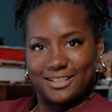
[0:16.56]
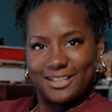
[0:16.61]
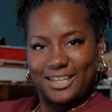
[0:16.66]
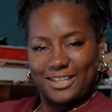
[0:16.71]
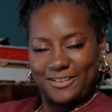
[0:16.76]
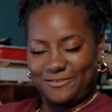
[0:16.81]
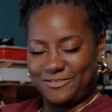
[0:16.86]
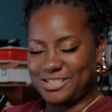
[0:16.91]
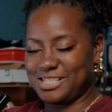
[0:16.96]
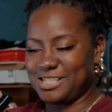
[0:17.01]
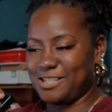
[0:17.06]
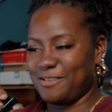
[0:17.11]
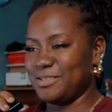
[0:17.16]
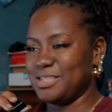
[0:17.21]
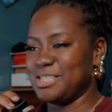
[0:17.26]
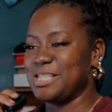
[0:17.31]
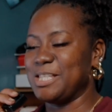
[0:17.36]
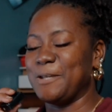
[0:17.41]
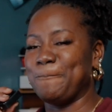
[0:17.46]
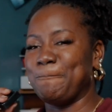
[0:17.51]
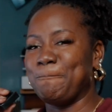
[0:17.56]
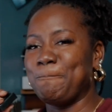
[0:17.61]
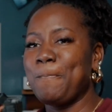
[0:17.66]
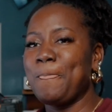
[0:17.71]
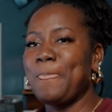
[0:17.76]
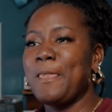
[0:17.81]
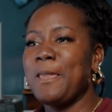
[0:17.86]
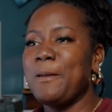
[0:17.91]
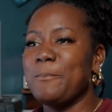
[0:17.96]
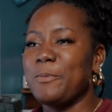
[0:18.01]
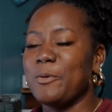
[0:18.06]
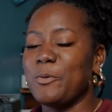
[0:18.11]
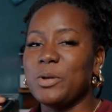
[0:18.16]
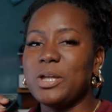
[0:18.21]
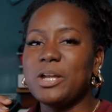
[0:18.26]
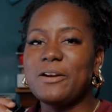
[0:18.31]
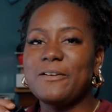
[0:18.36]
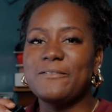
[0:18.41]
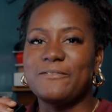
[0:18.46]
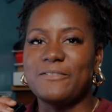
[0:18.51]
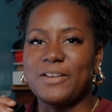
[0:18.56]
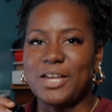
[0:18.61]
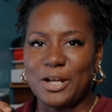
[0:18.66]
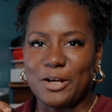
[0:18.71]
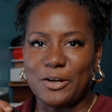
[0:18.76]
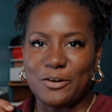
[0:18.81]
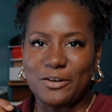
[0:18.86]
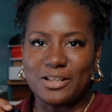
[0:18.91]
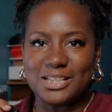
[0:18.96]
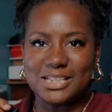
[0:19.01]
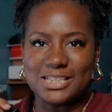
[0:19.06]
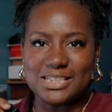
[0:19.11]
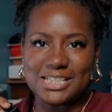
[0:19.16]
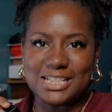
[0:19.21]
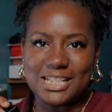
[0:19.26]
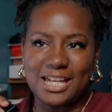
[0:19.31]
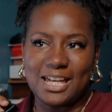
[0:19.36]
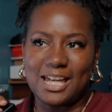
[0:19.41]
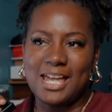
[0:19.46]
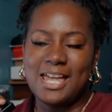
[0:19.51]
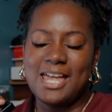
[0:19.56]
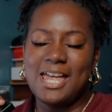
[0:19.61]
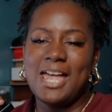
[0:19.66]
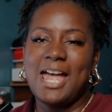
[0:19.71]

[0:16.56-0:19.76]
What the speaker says: if it's 17. But we are fangirling today.